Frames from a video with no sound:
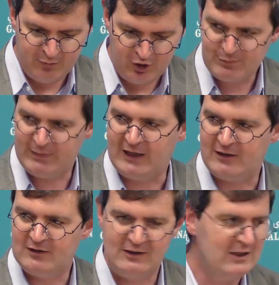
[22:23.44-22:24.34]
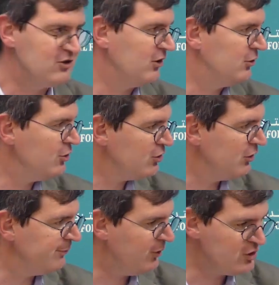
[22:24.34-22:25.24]
pushback, the
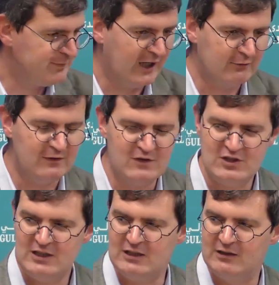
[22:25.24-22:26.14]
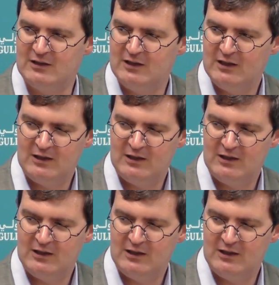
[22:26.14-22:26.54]
institutional pushback we've seen,